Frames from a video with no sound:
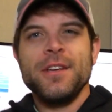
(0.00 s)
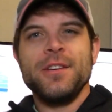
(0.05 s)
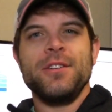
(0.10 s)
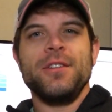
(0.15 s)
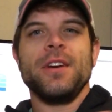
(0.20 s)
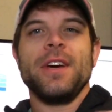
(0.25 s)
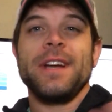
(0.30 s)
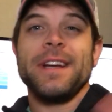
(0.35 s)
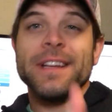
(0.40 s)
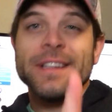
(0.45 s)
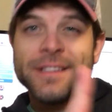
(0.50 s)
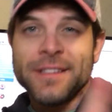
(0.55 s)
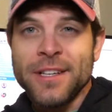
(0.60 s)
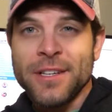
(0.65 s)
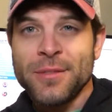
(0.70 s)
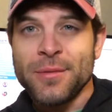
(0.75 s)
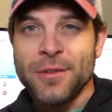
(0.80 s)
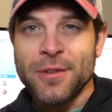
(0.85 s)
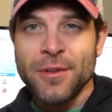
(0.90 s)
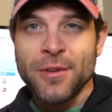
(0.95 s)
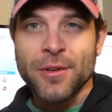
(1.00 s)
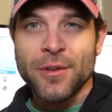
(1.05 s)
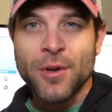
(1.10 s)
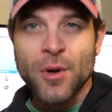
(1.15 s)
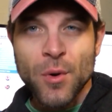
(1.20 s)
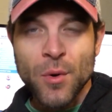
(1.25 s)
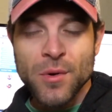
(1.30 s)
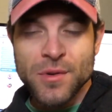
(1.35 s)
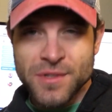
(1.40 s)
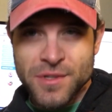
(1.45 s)
you got to get in touch with your
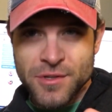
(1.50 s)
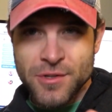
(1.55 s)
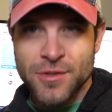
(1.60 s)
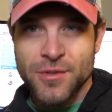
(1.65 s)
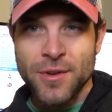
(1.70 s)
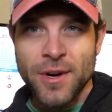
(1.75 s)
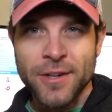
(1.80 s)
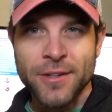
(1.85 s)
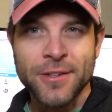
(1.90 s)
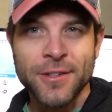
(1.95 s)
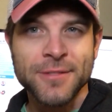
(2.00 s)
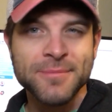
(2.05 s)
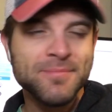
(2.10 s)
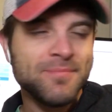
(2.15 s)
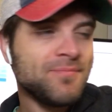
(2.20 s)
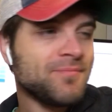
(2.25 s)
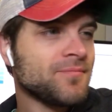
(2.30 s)
course instructor